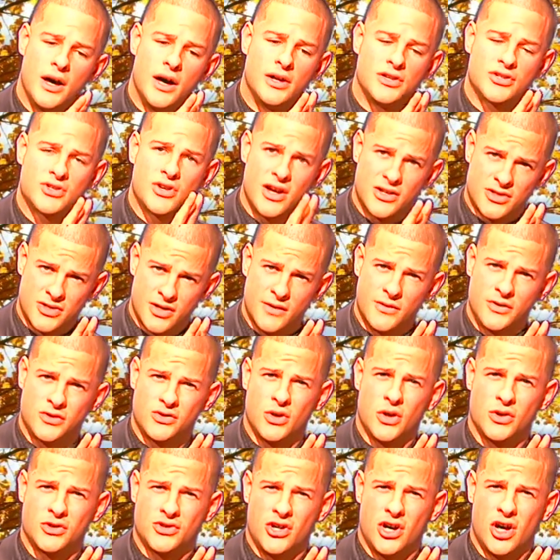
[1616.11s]
treasurer of the
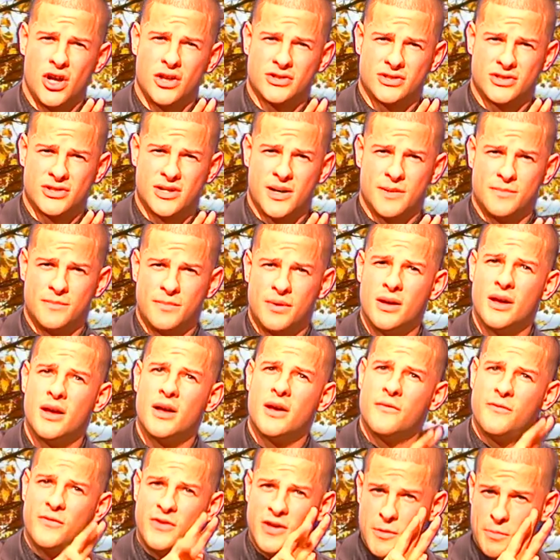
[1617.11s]
sociology club,
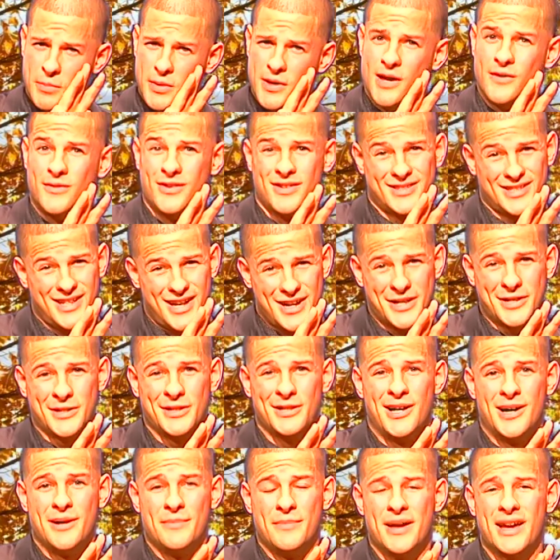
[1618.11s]
VP of the psych
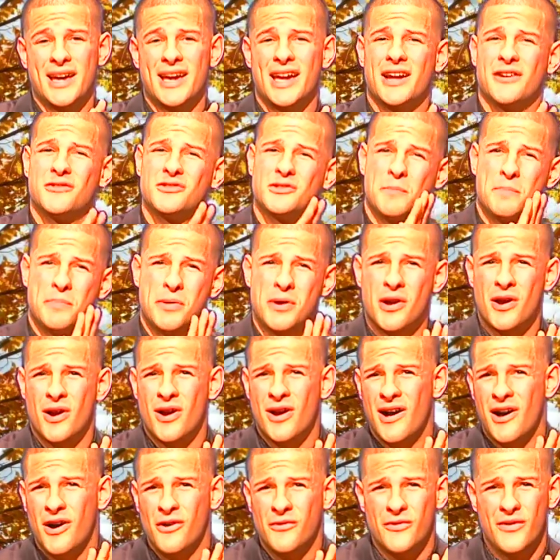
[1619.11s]
club, and I was a peer
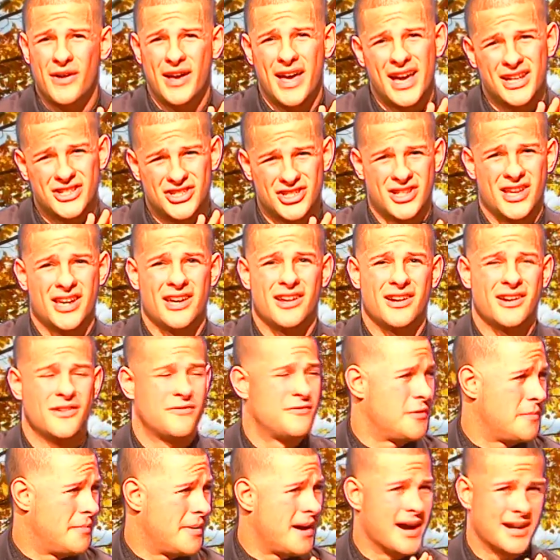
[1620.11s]
health educator
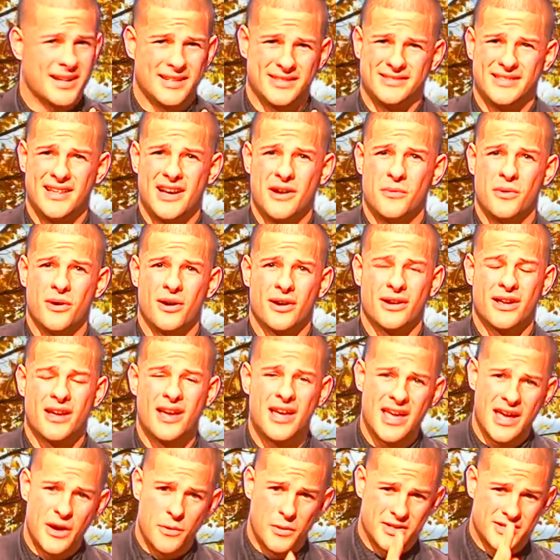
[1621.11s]
for Bacchus Network,
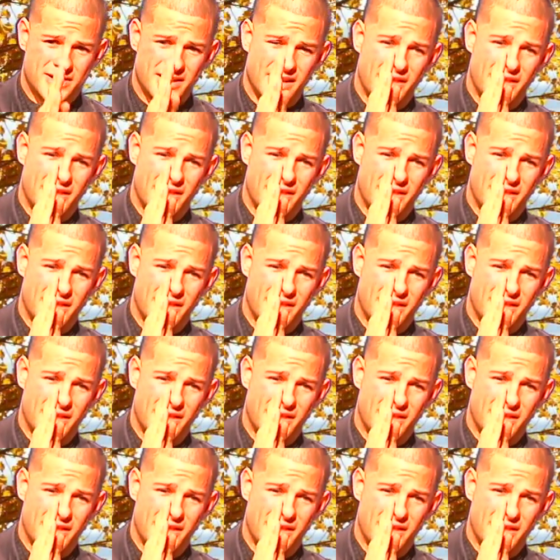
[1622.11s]
which